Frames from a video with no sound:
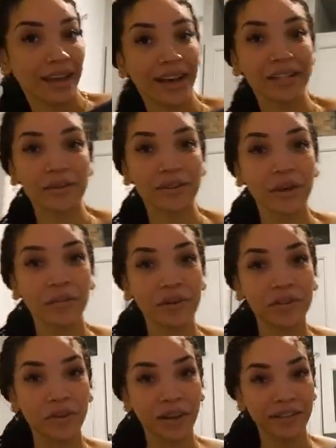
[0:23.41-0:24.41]
guys, what's up?
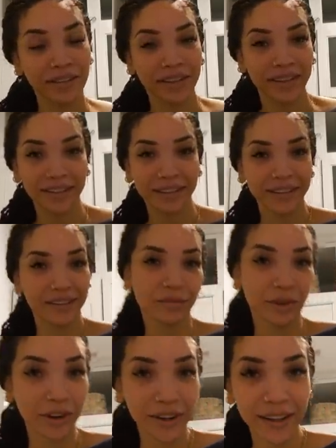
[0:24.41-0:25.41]
It's Raven.
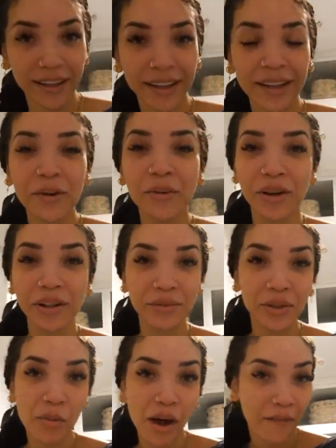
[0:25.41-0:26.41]
Good morning. Welcome
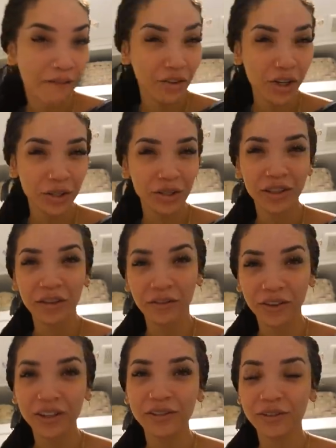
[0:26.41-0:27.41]
to my first
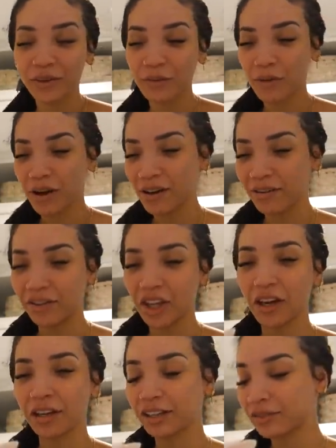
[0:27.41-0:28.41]
official mom
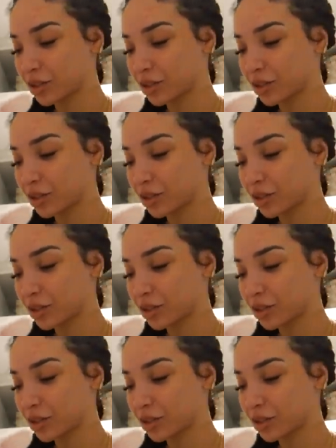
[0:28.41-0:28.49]
vlog of